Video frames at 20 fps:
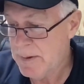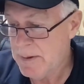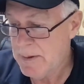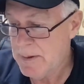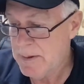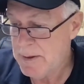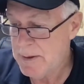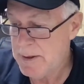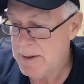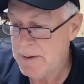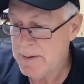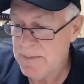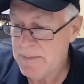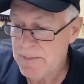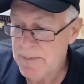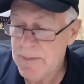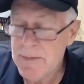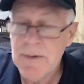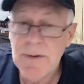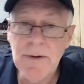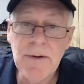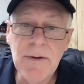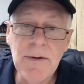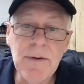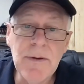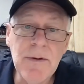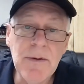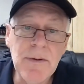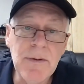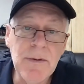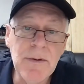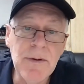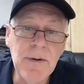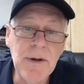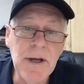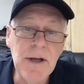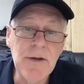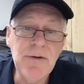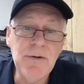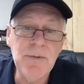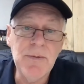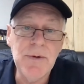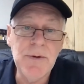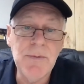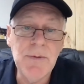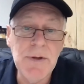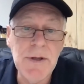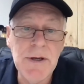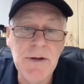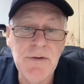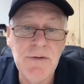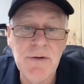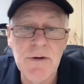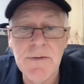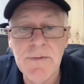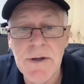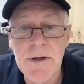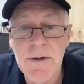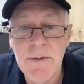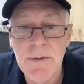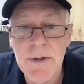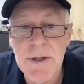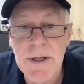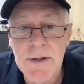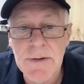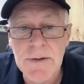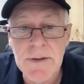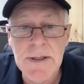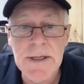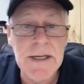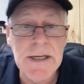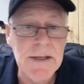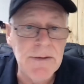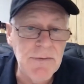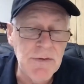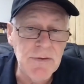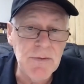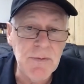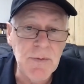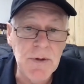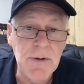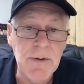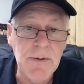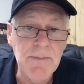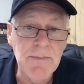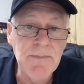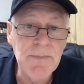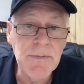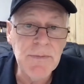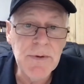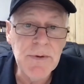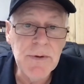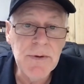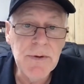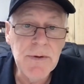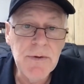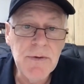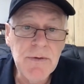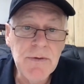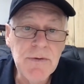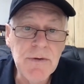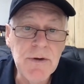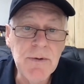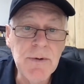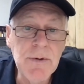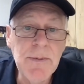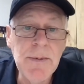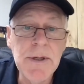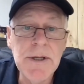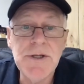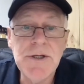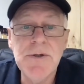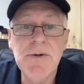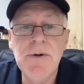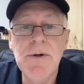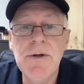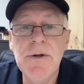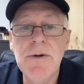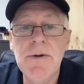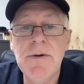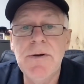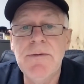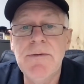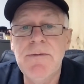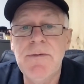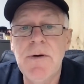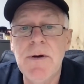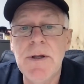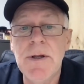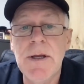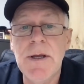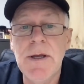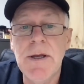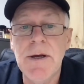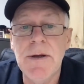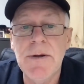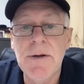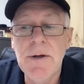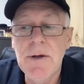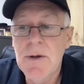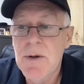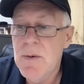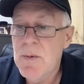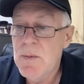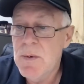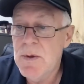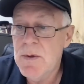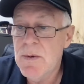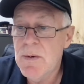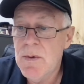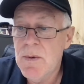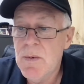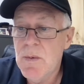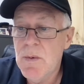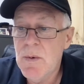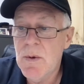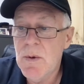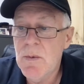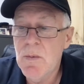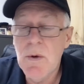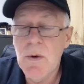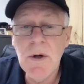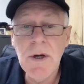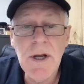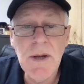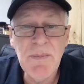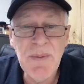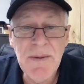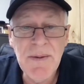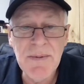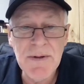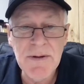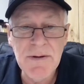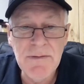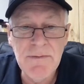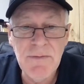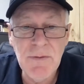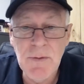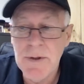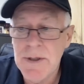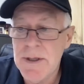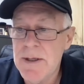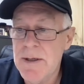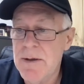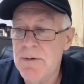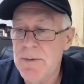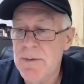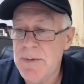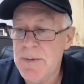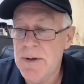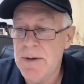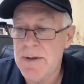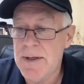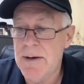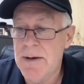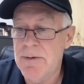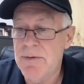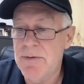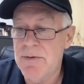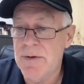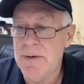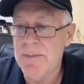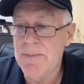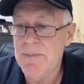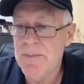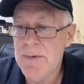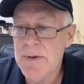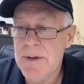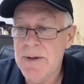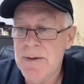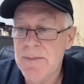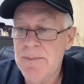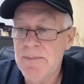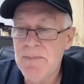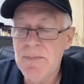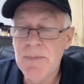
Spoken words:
Now, as you would with any survey, you want to get the negatives as well. So you want to make sure you're finding out, well, why are people avoiding cryptocurrency? Now,